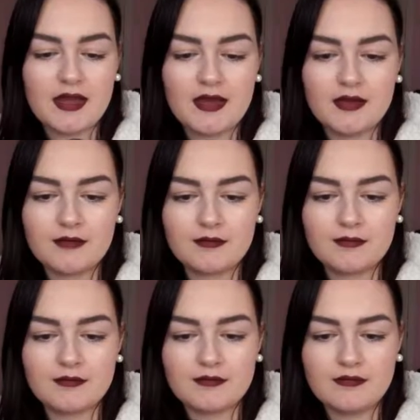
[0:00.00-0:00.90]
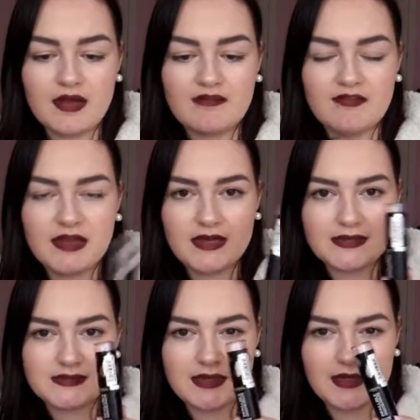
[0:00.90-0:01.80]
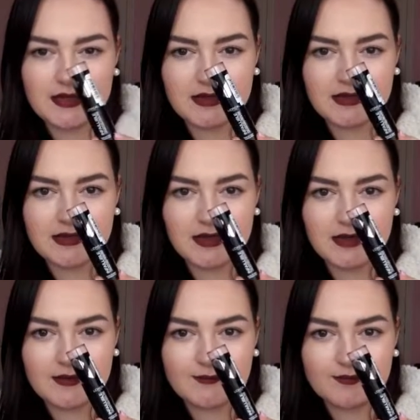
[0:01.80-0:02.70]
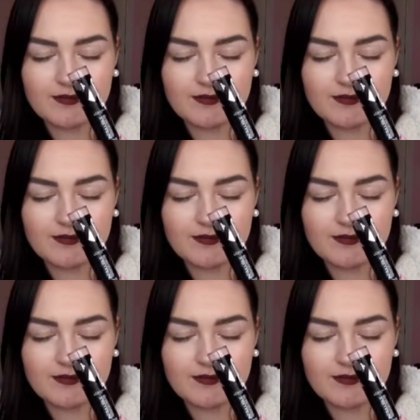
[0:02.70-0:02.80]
I feel like it's $8.99.